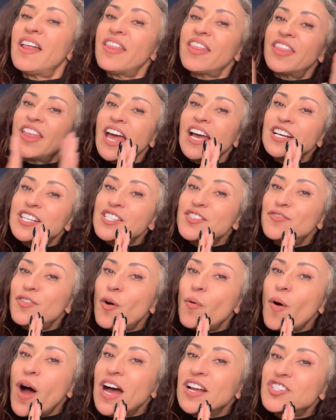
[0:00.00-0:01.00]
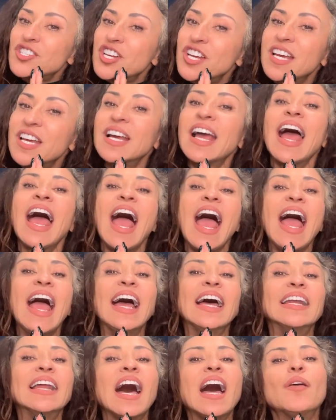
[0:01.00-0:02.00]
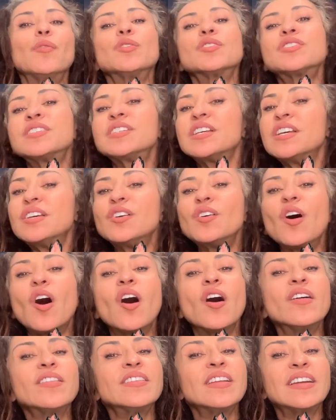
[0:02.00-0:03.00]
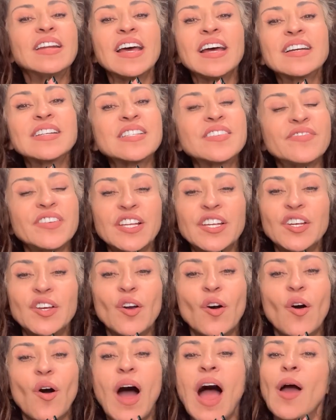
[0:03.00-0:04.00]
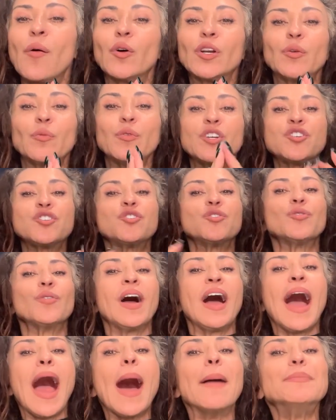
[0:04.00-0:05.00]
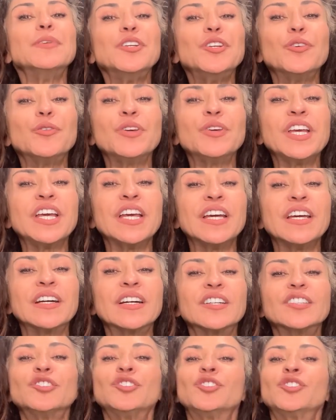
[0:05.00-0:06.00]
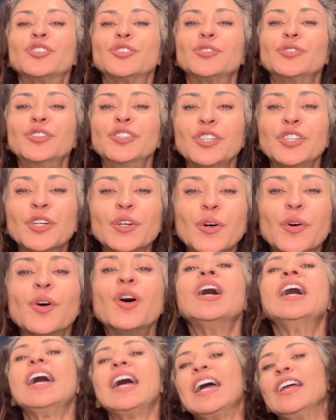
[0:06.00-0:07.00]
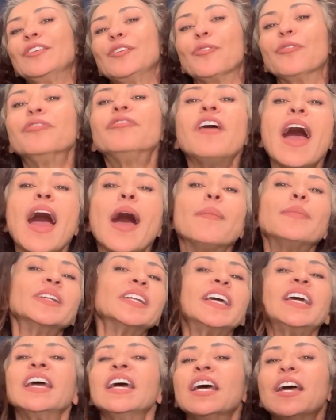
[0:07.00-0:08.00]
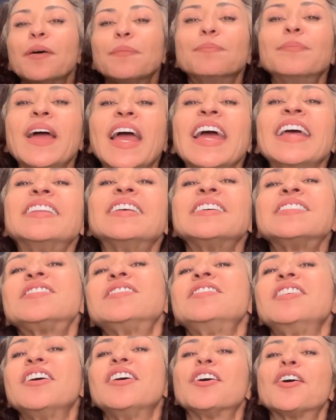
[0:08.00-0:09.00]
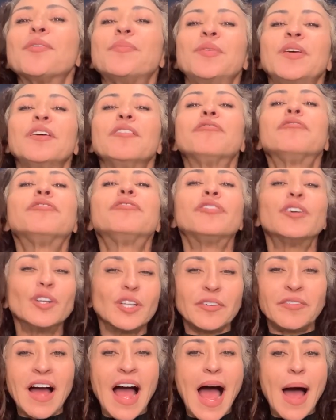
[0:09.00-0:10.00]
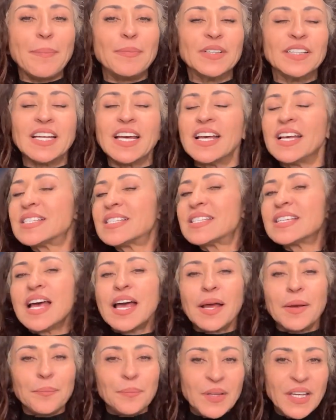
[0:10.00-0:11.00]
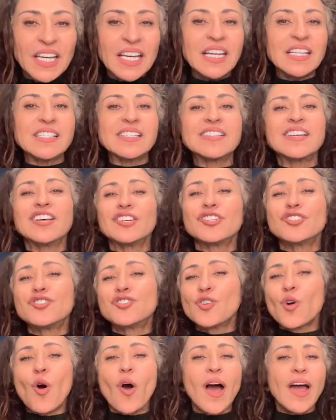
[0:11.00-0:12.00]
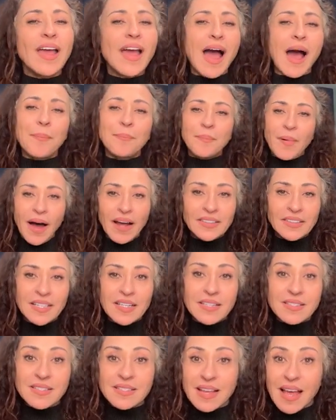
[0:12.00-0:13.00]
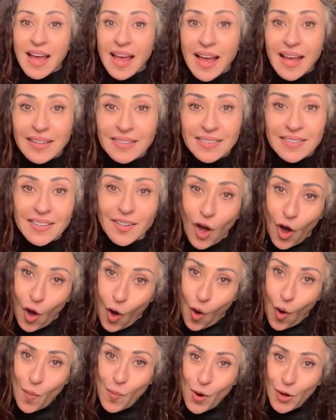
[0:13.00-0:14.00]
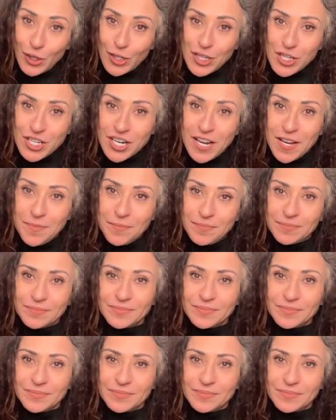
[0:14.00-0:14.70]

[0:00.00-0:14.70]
Thanks for watching and I will see you on the next video. I want to wish you a happy new year to you and your family. May this year be full of happiness, peace, joy, abundance, and homeownership.